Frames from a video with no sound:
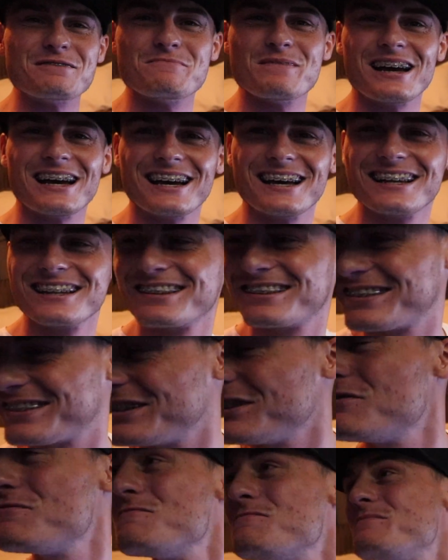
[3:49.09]
Man.
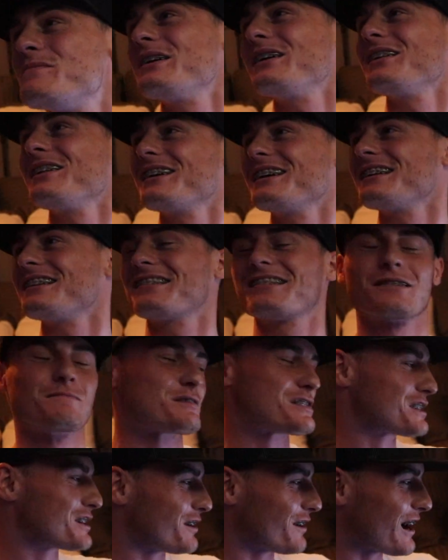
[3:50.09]
2 million
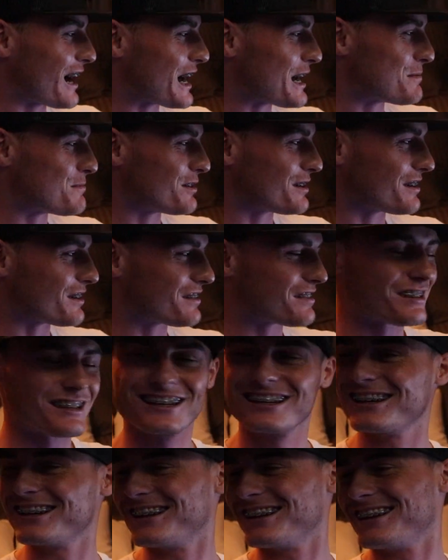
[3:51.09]
subscribers.
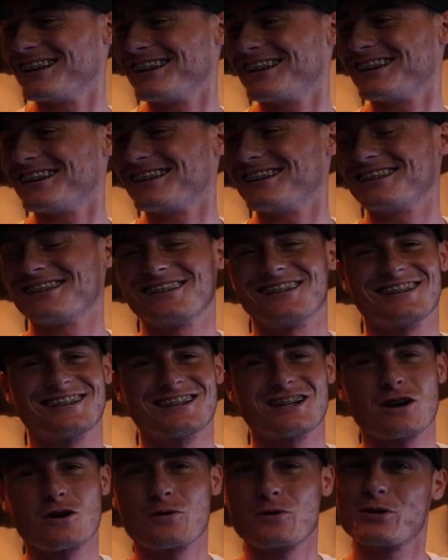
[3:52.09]

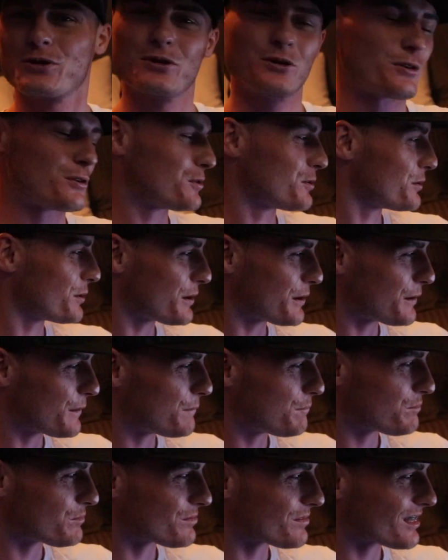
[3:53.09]
Wow. That was
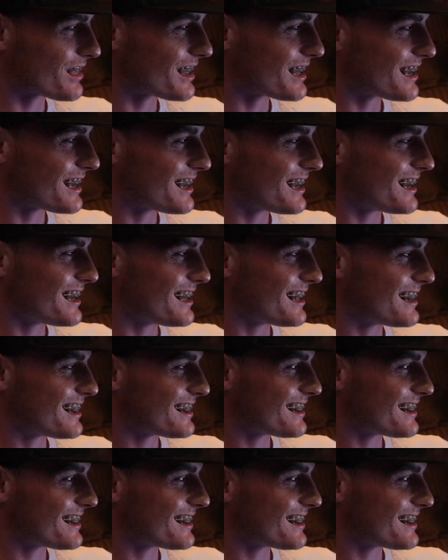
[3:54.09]
crazy.